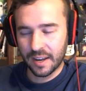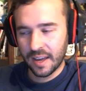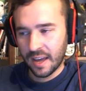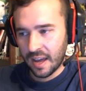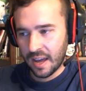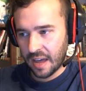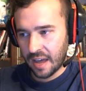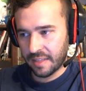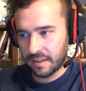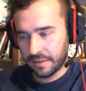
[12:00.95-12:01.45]

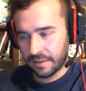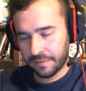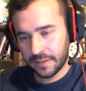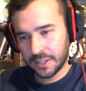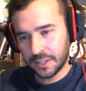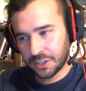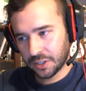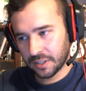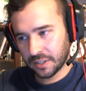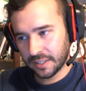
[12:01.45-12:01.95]
and then
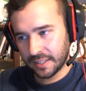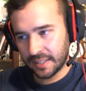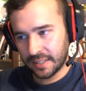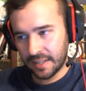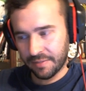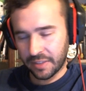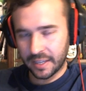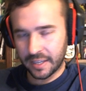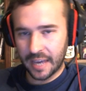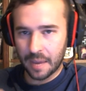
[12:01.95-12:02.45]
eventually,
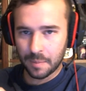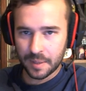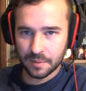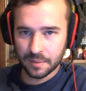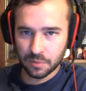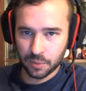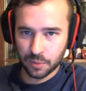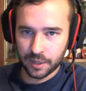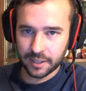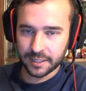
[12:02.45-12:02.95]
if the game
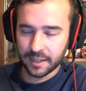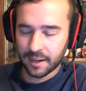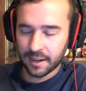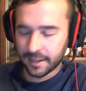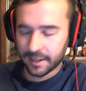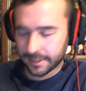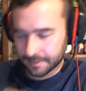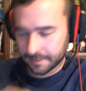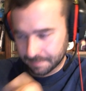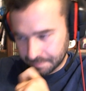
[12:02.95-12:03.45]
keeps wearing
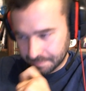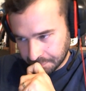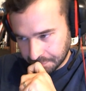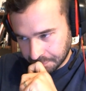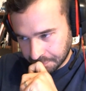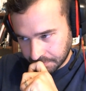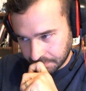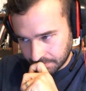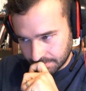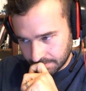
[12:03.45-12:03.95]
on,
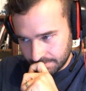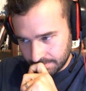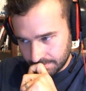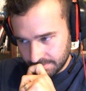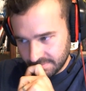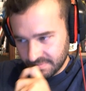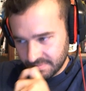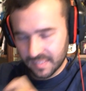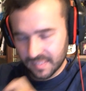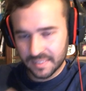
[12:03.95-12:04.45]

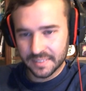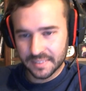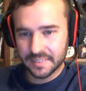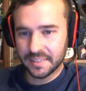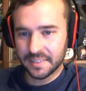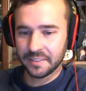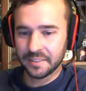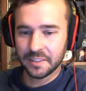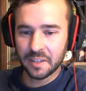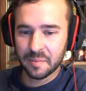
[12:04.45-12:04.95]
you're
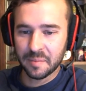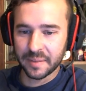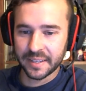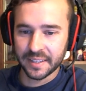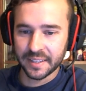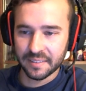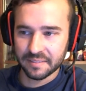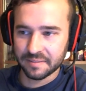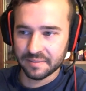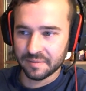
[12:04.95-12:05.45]
going to be
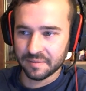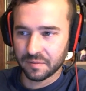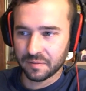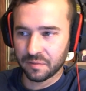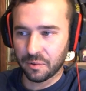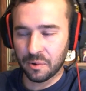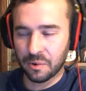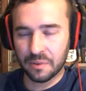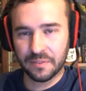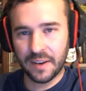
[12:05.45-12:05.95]
getting
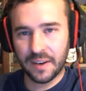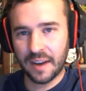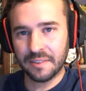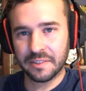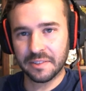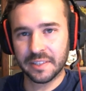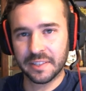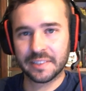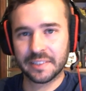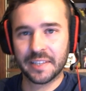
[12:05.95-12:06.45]
4, 5,
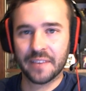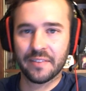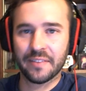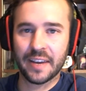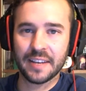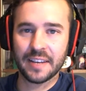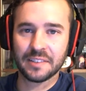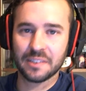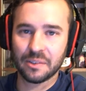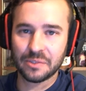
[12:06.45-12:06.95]
6, 7,
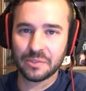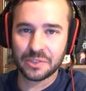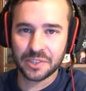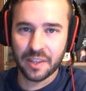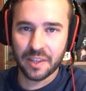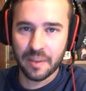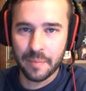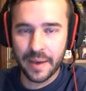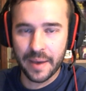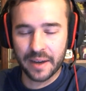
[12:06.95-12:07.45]
8 soldiers
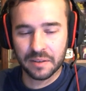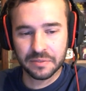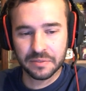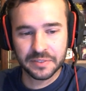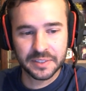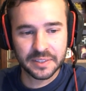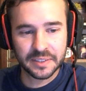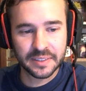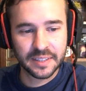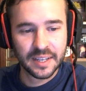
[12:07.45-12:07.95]
on the
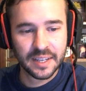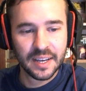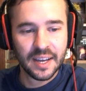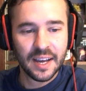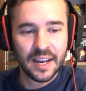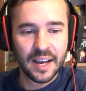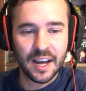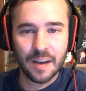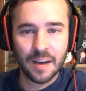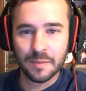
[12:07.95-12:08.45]
battlefield,
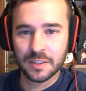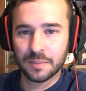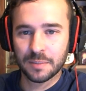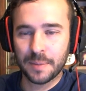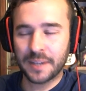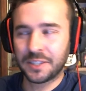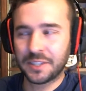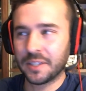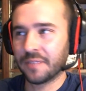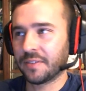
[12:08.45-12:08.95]

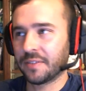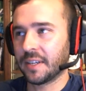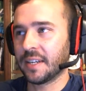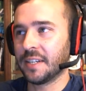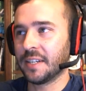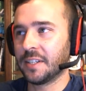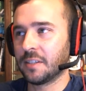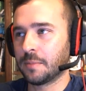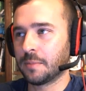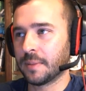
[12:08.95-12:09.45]
especially if
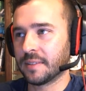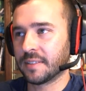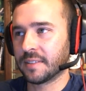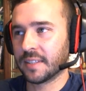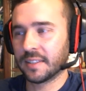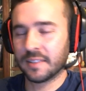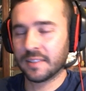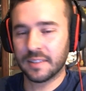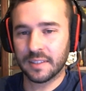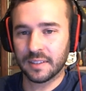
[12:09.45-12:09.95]
Gahiji's been
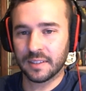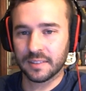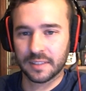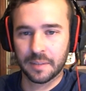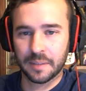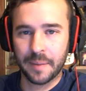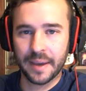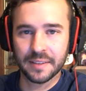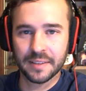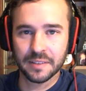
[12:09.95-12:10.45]
sent to the
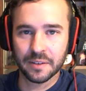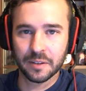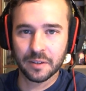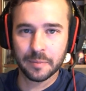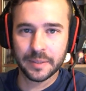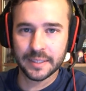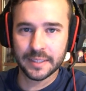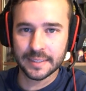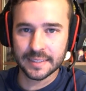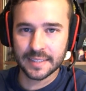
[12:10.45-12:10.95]
command zone a
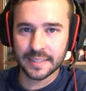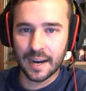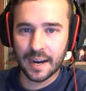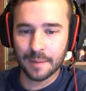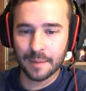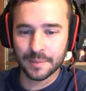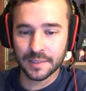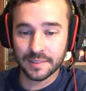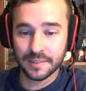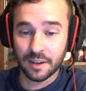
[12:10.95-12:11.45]
million
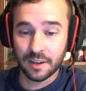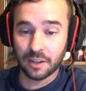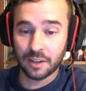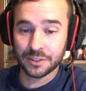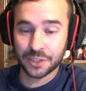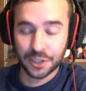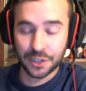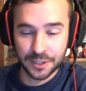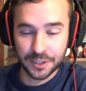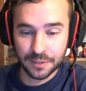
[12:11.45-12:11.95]
times. It's an
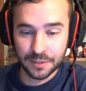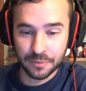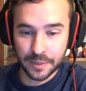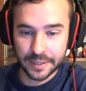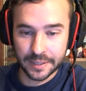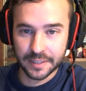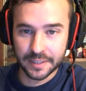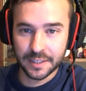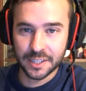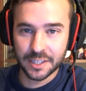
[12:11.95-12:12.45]
alternative
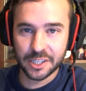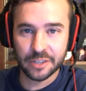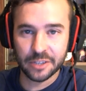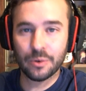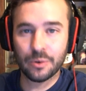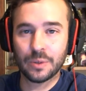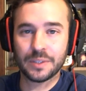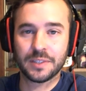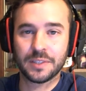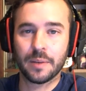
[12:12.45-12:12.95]
win condition,
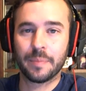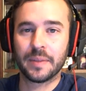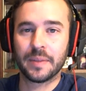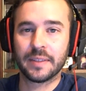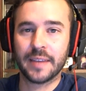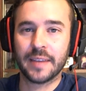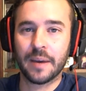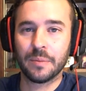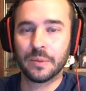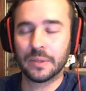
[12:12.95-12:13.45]
or it's something
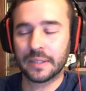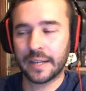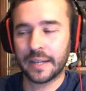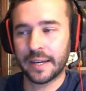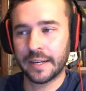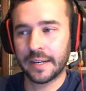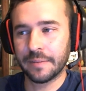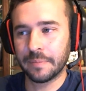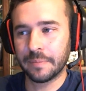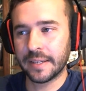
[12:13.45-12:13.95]
that will
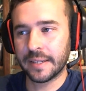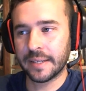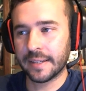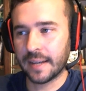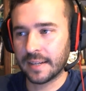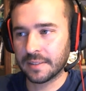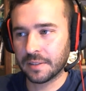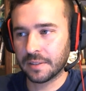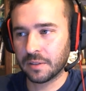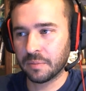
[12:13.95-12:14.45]
kind of be a
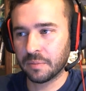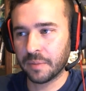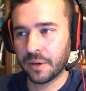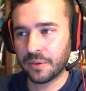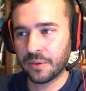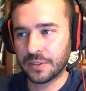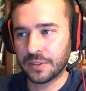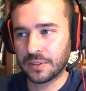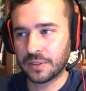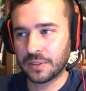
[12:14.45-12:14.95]
nice little
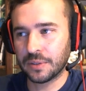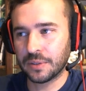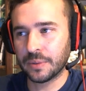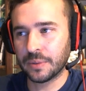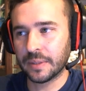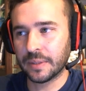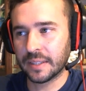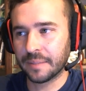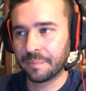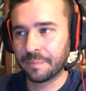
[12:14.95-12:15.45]
bonus
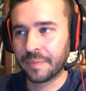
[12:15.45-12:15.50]
to